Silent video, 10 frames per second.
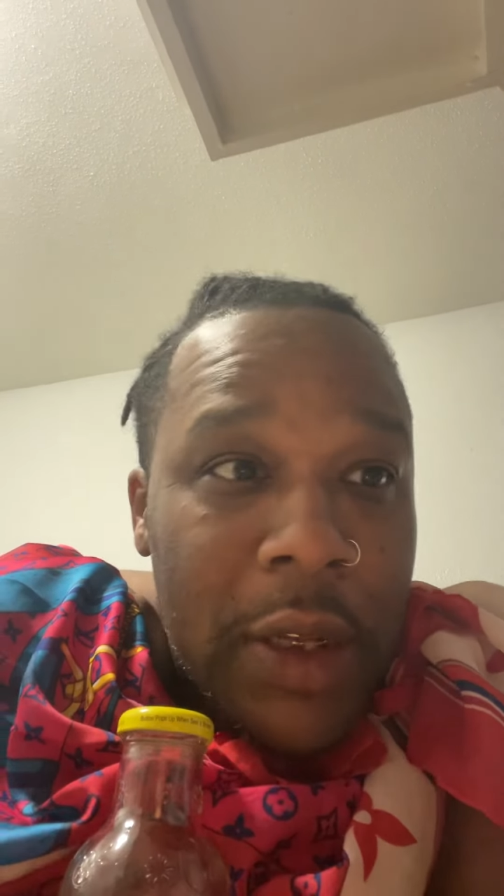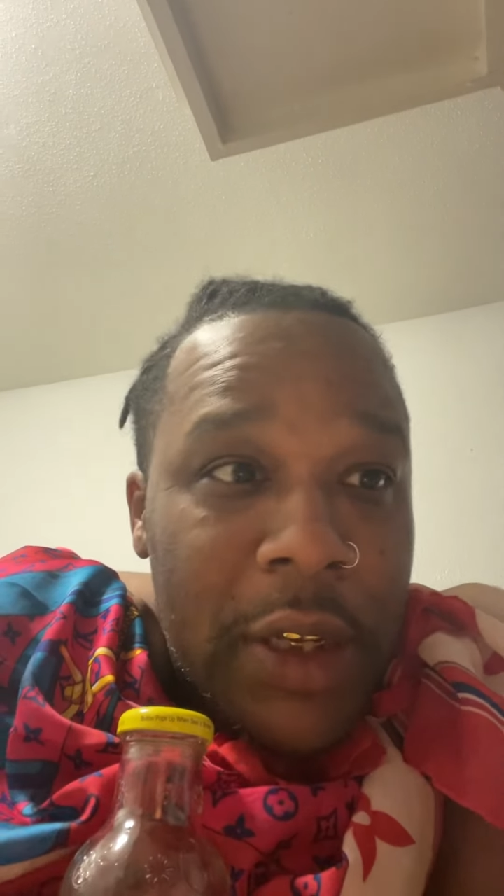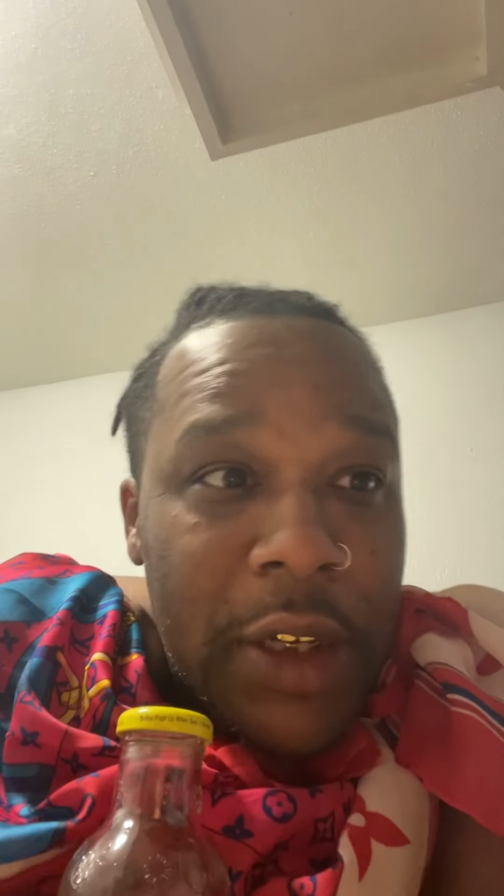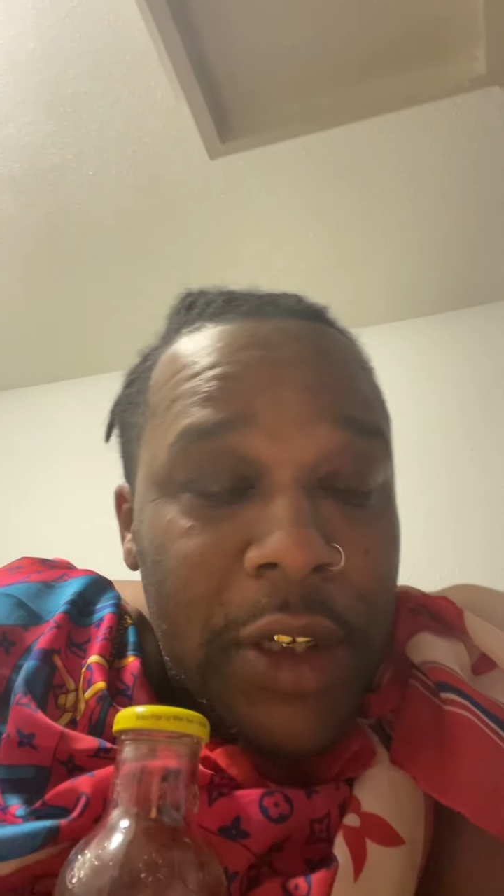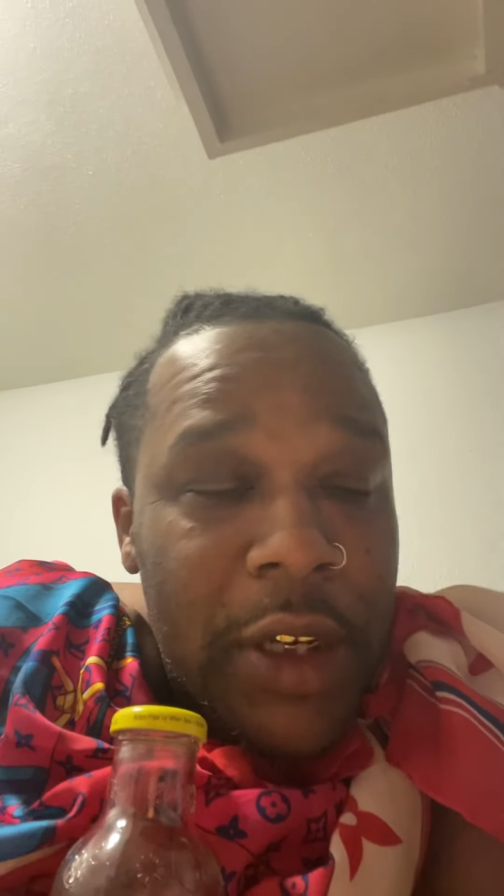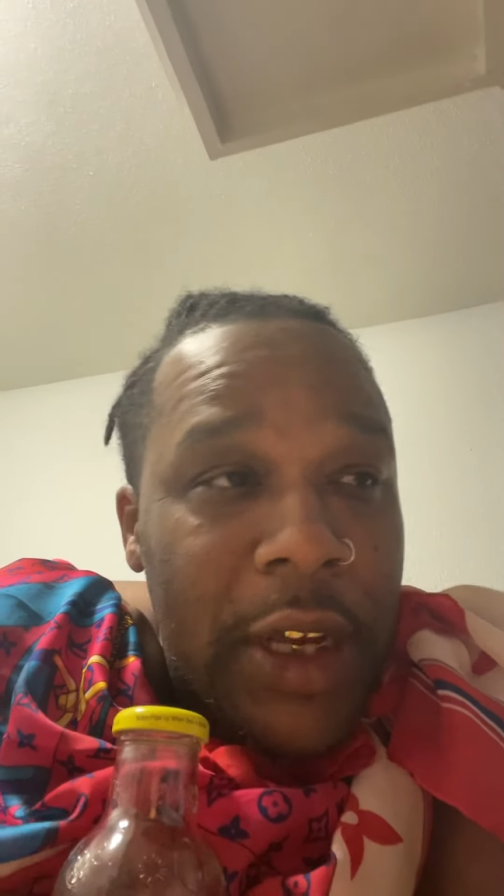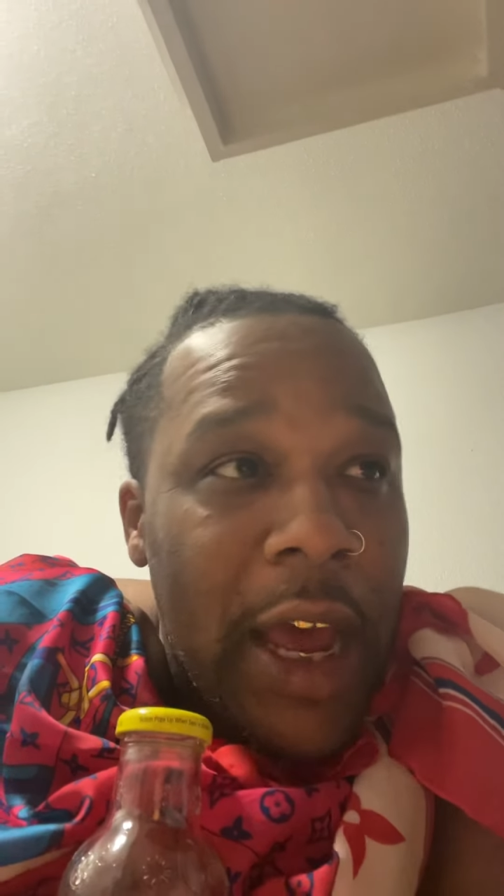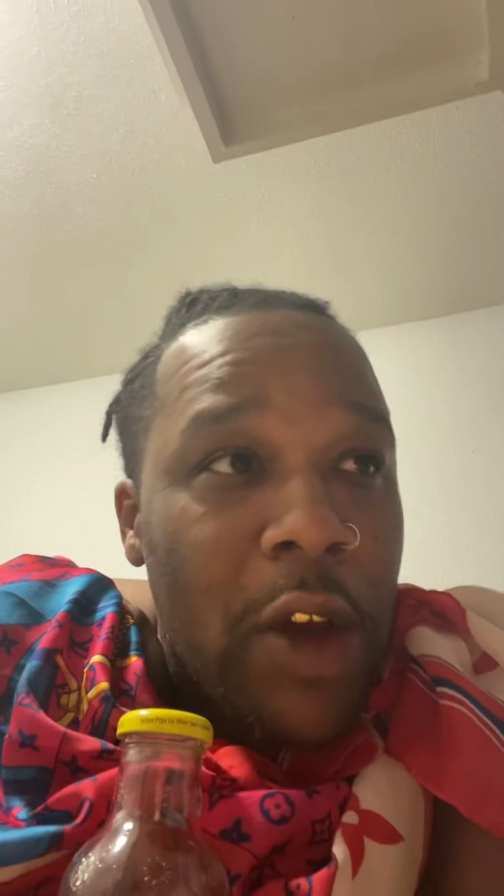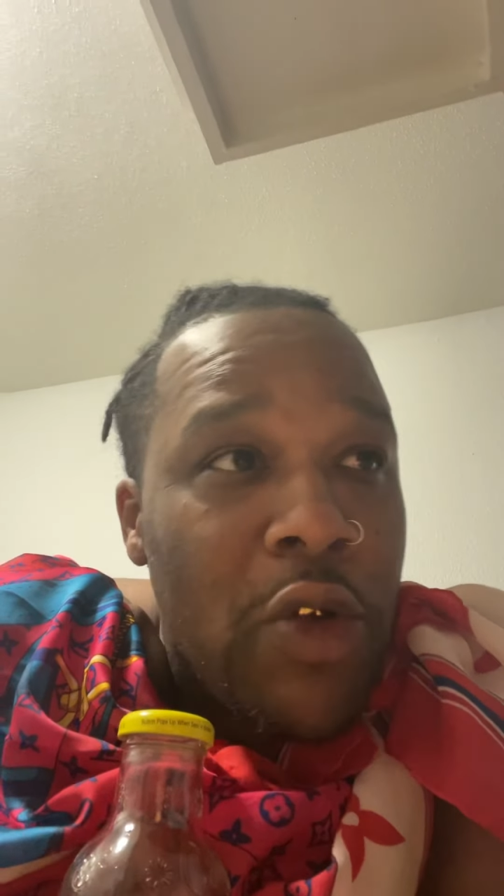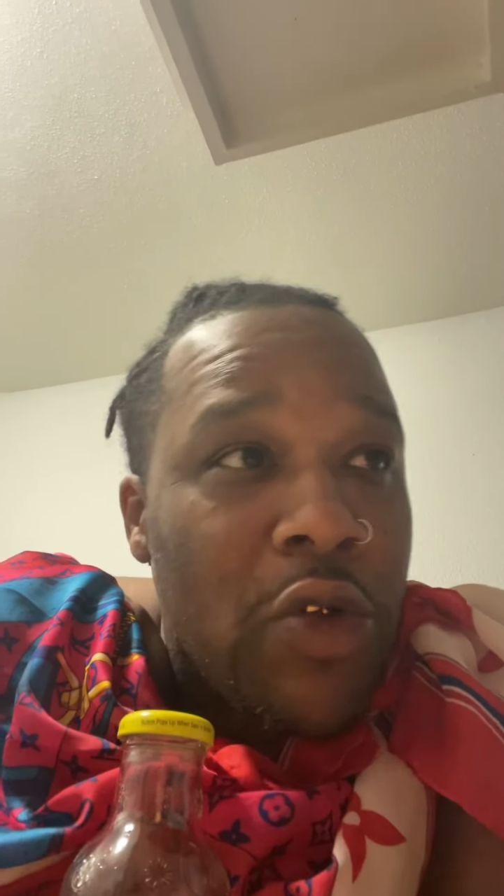The
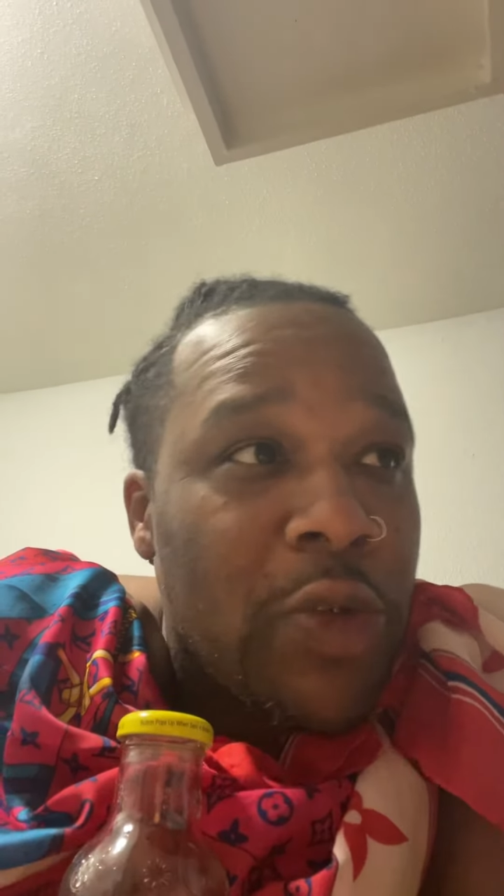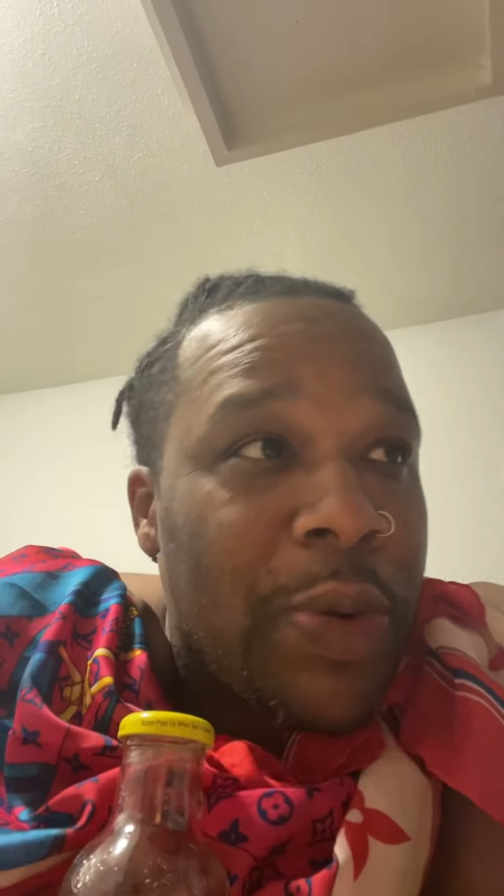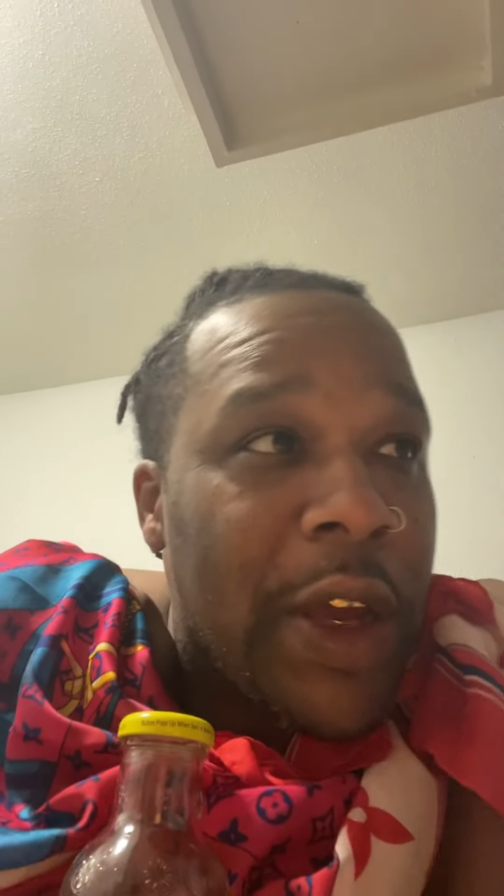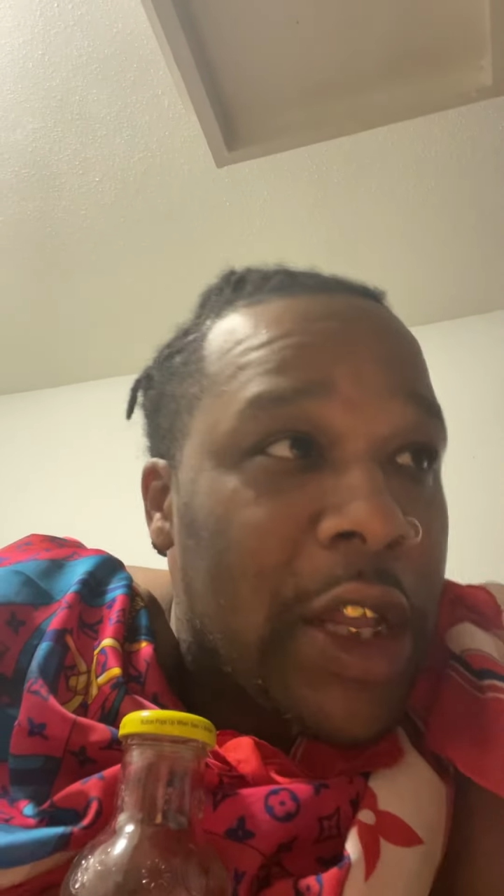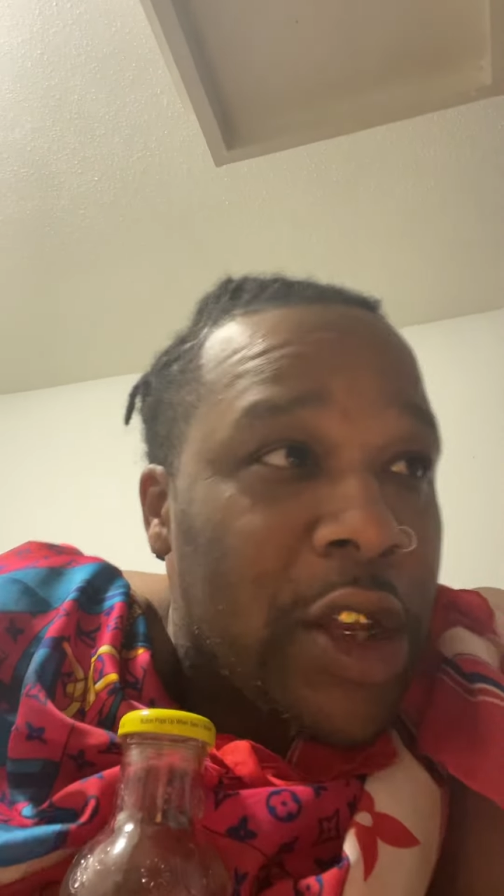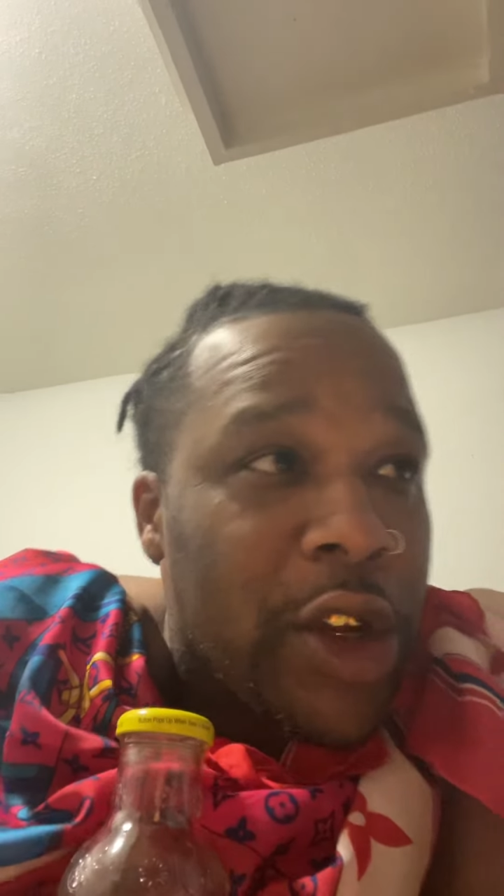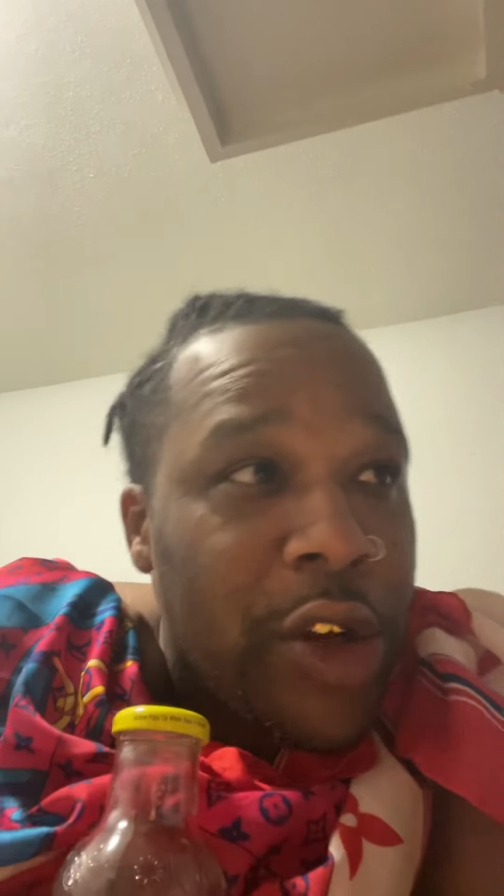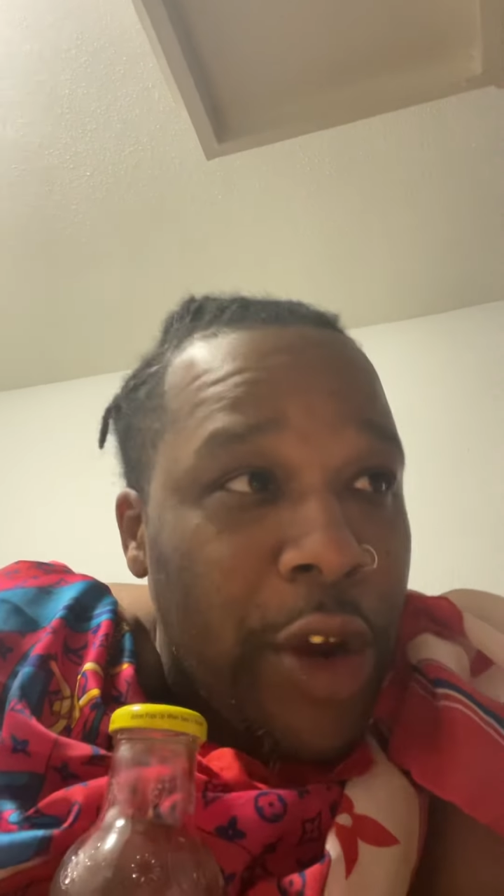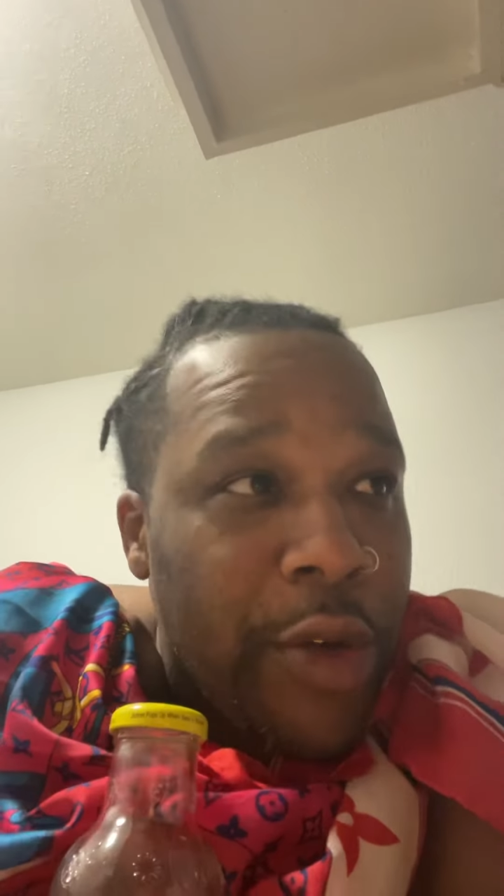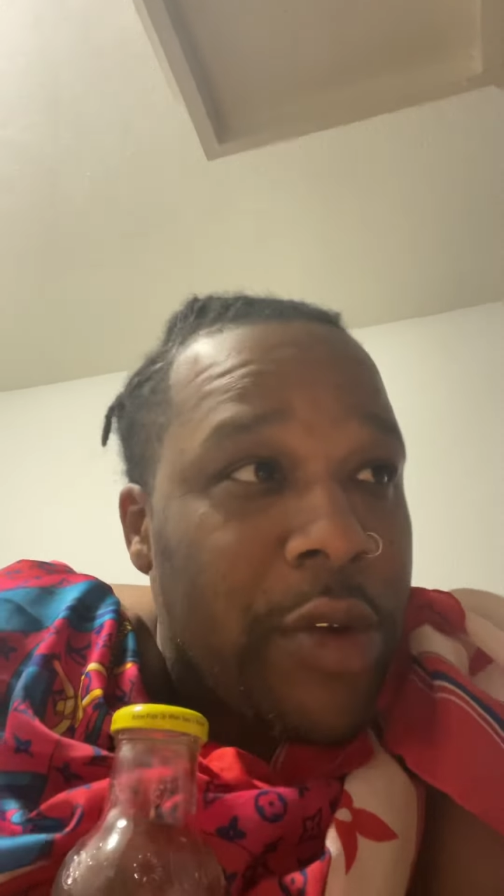guy who's playing the
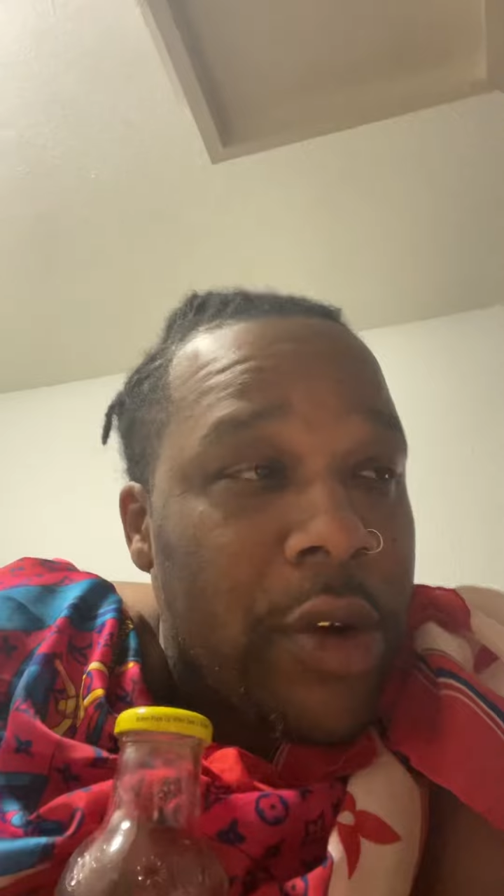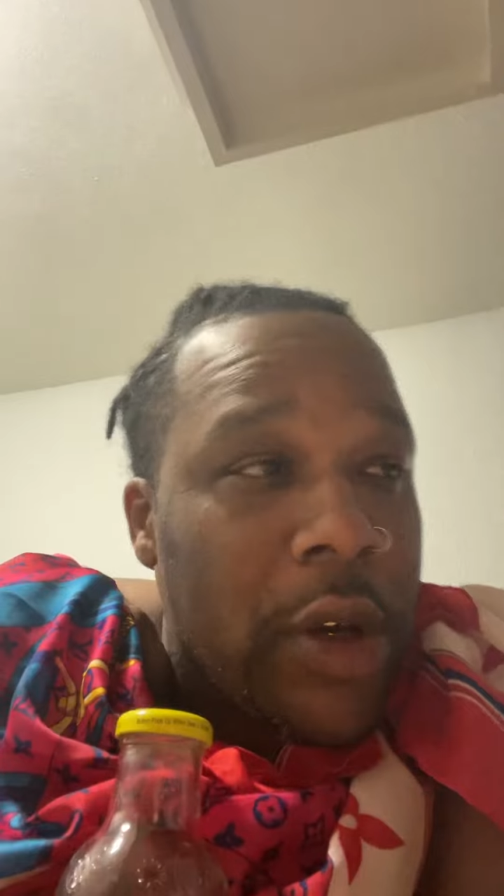dirk,